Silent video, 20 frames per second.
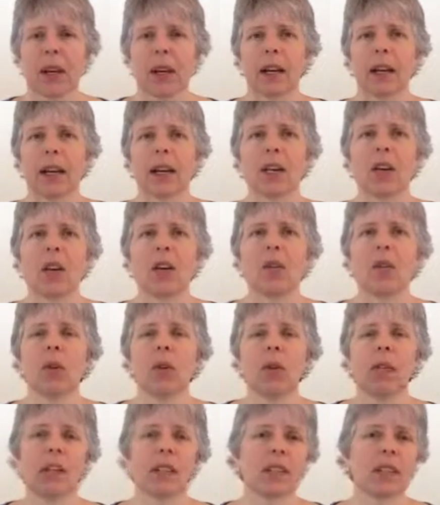Again,
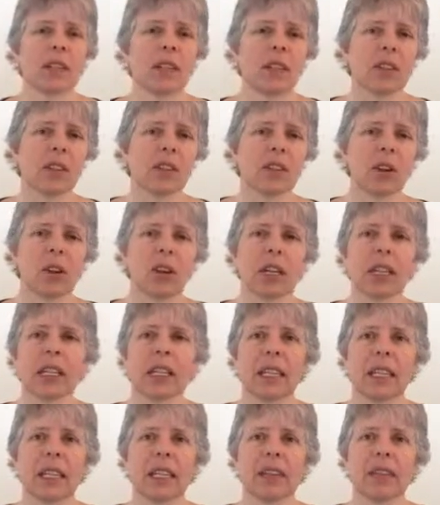go listen to the song in
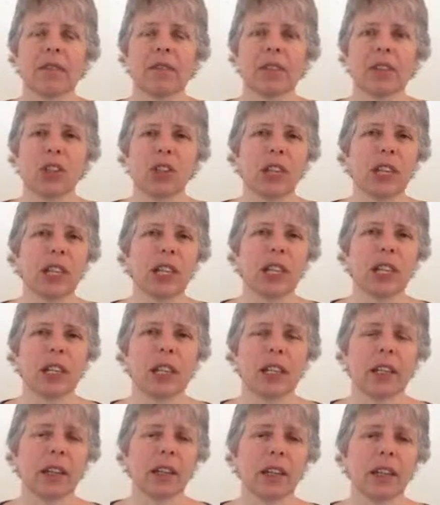the key of
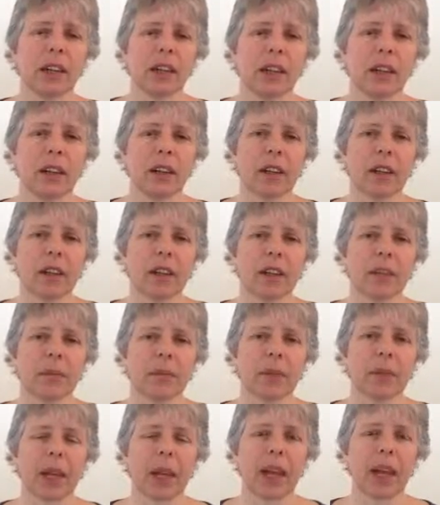G, A,
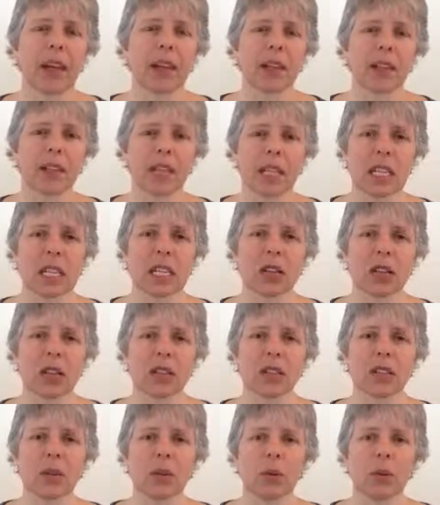and C.
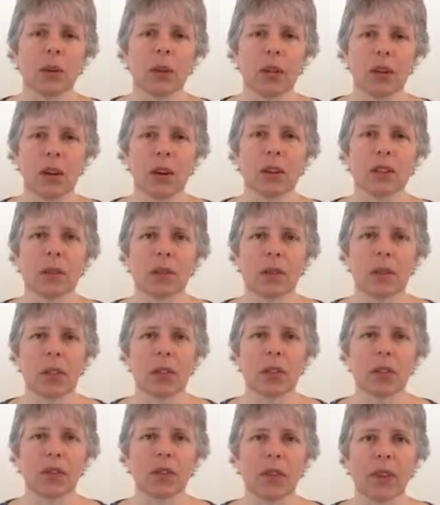Also, there are some
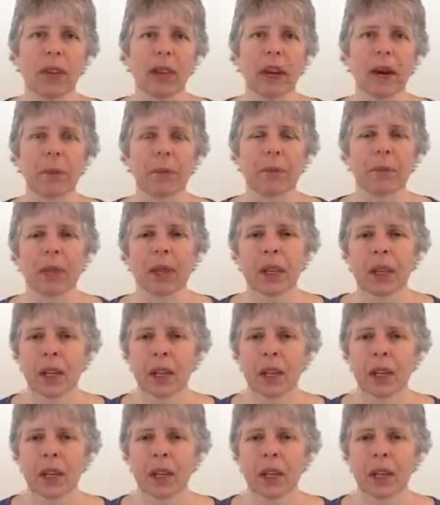videos for that.